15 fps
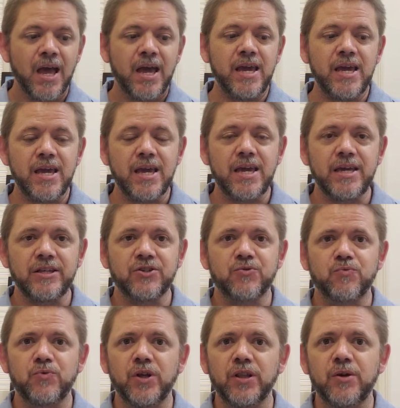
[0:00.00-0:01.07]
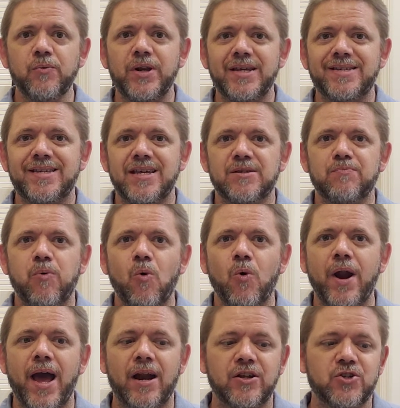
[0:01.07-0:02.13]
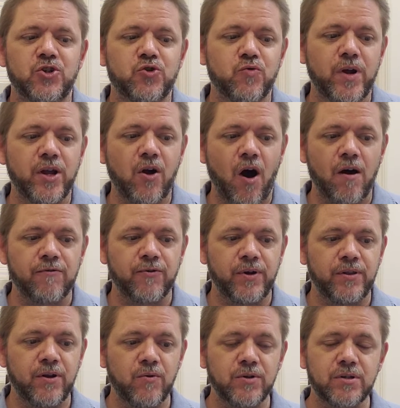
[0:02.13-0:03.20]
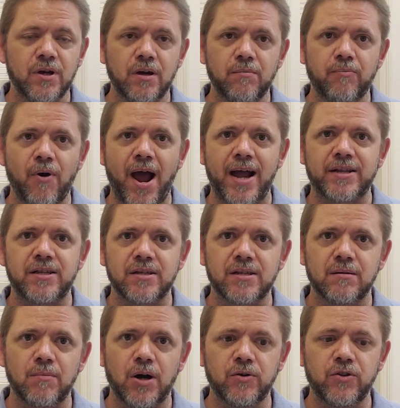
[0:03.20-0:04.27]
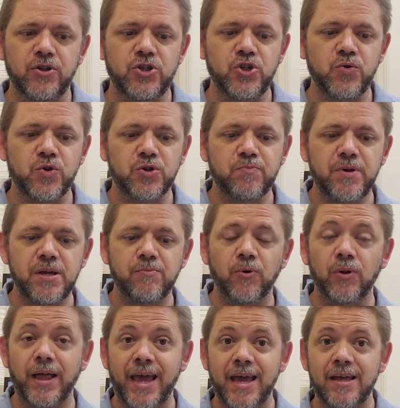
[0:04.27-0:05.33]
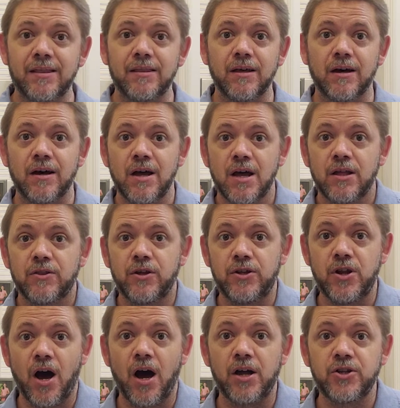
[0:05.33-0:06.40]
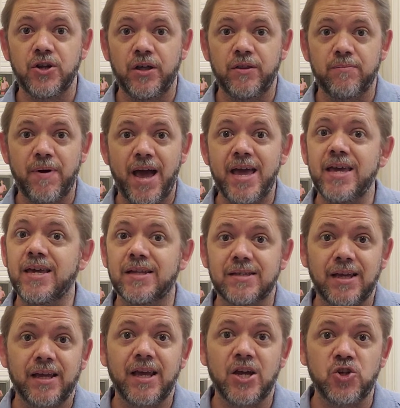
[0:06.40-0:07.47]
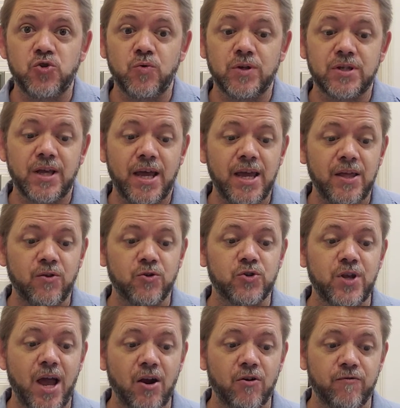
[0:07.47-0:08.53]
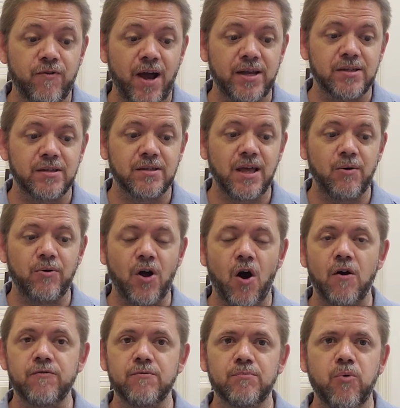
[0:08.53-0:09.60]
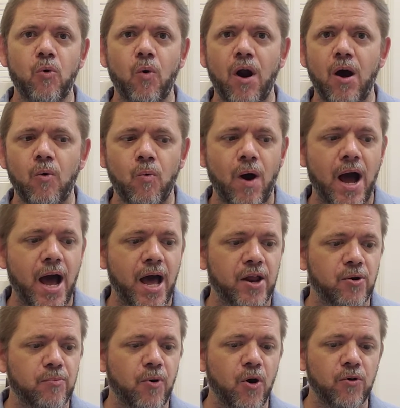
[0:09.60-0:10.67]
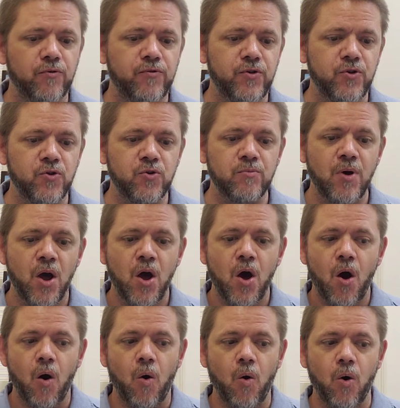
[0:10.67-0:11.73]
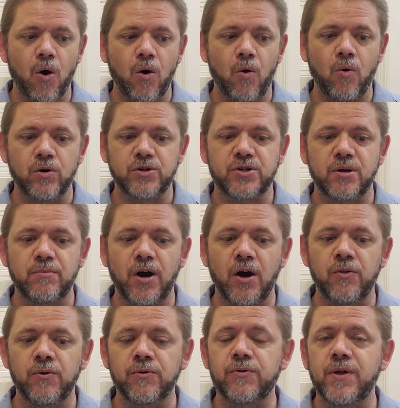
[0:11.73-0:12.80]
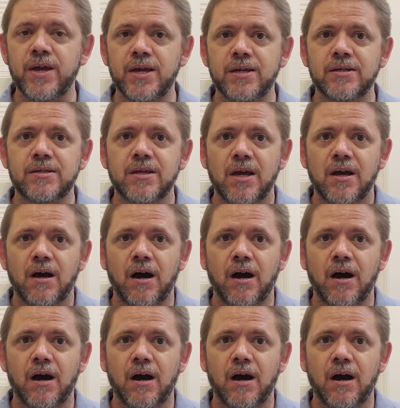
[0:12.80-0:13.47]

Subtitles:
He's really, when he says poured out as a drink offering, there was a practice among the Jewish people and the pagans, I guess you would say, in their sacrifices. They would often pour out wine or perfume or some other things